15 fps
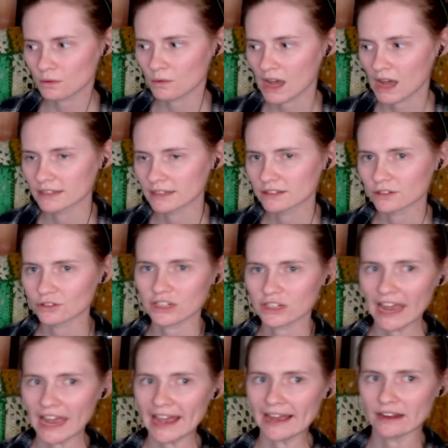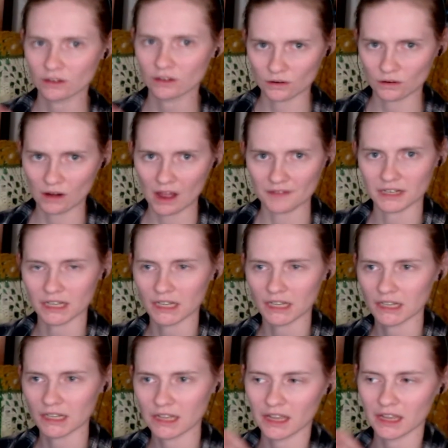was. So she had
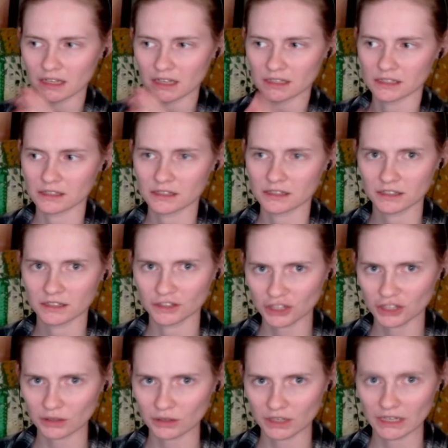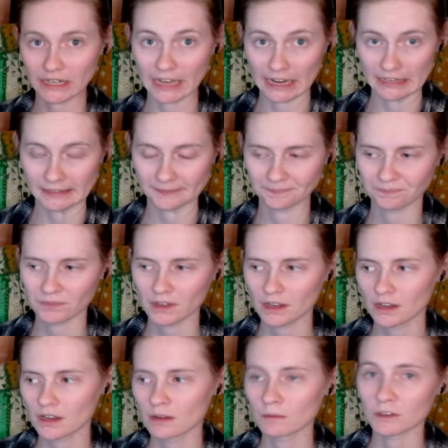Uravity and Nejire again,
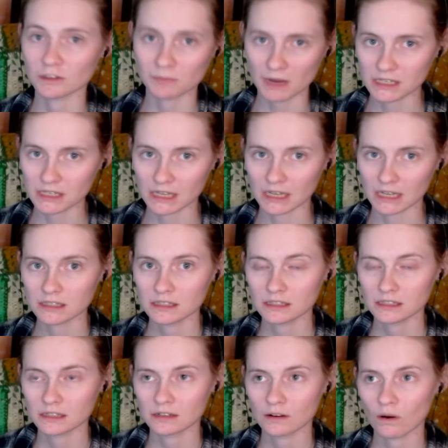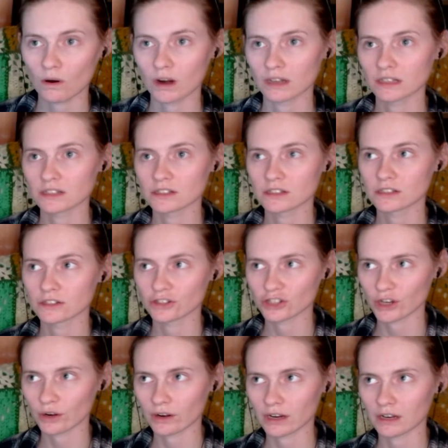which makes sense. Or at least
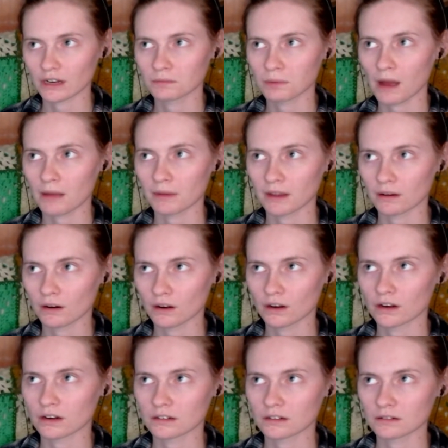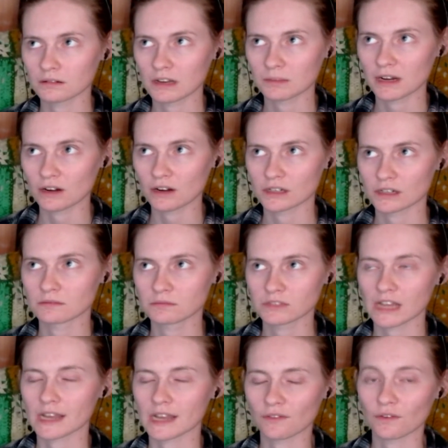Nejire, probably her has been her
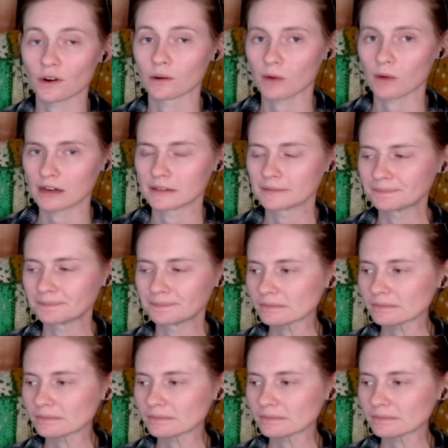psychic for a while.